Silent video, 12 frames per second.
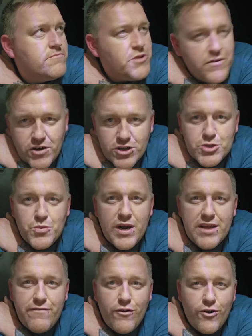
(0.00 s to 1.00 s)
You've got
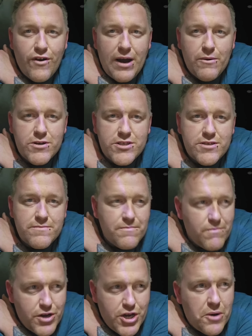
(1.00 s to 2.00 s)
24 hours.
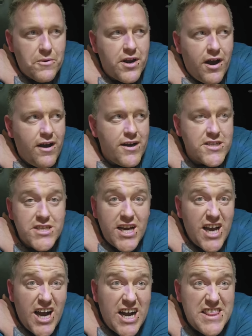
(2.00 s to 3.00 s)
Go and hide.
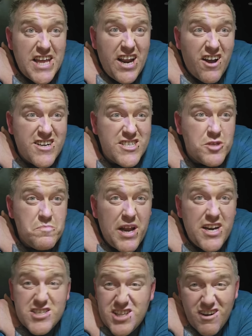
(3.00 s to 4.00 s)
And then I can
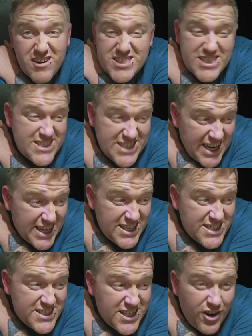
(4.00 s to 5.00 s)
spend as long as it
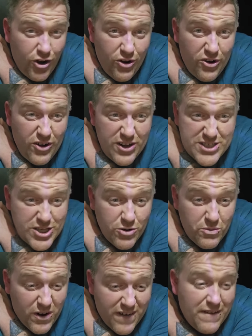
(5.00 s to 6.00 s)
takes or
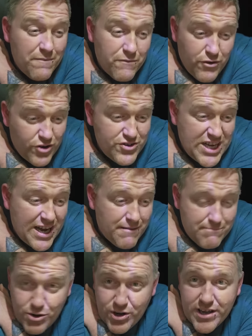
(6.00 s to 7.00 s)
until one of them runs out of
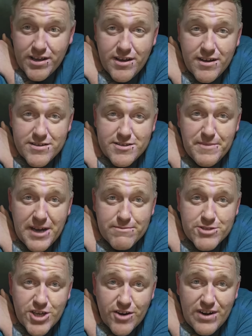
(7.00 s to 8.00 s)
money to be able
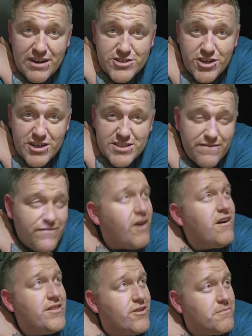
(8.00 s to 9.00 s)
to go around trying to
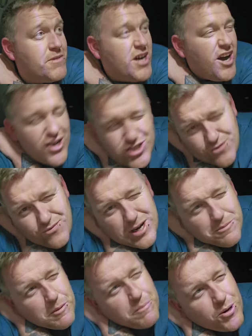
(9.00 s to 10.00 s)
find them. I shouldn't
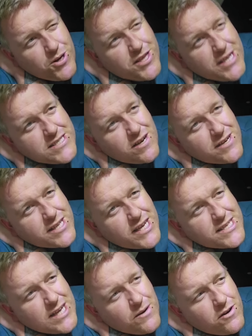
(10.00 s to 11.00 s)
really be putting these
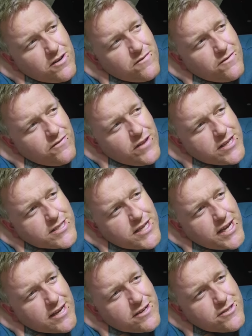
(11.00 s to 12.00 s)
ideas out on the
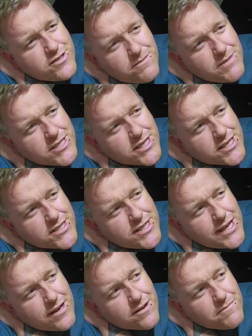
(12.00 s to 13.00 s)
internet because somebody's going to
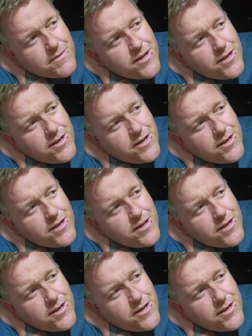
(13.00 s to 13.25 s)
steal them.